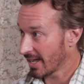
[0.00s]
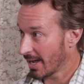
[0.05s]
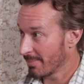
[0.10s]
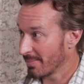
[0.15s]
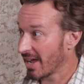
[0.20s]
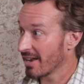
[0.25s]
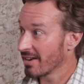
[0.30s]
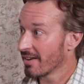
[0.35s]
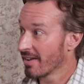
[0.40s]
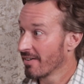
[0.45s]
I'm
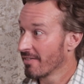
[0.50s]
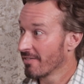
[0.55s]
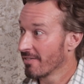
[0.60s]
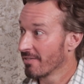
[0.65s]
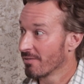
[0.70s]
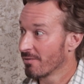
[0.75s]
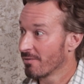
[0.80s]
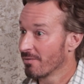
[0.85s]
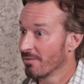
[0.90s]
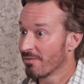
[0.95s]
not
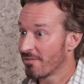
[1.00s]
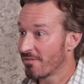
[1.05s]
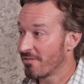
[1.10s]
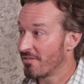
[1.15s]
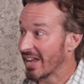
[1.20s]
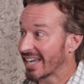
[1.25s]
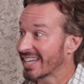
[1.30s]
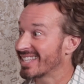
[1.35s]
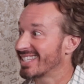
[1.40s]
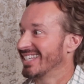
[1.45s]

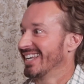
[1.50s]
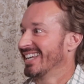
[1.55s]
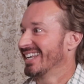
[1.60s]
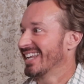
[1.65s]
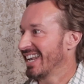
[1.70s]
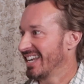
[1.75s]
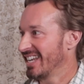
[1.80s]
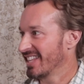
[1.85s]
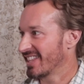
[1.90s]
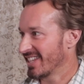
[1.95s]
fixing
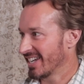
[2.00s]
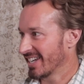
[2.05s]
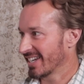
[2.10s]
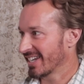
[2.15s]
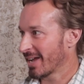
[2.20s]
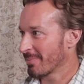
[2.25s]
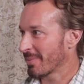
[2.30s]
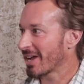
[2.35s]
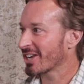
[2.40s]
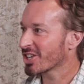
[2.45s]
anything.
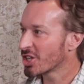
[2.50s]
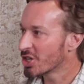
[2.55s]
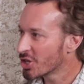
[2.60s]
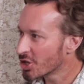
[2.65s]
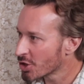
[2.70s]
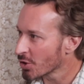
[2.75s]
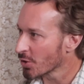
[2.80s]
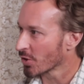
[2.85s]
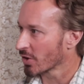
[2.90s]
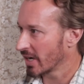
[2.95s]
I'm not
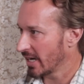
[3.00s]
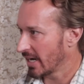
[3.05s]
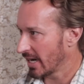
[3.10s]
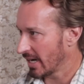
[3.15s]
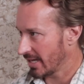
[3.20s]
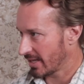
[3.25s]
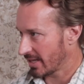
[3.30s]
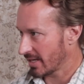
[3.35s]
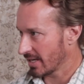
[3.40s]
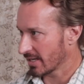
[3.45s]
curing
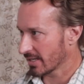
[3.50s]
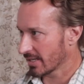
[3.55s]
anything.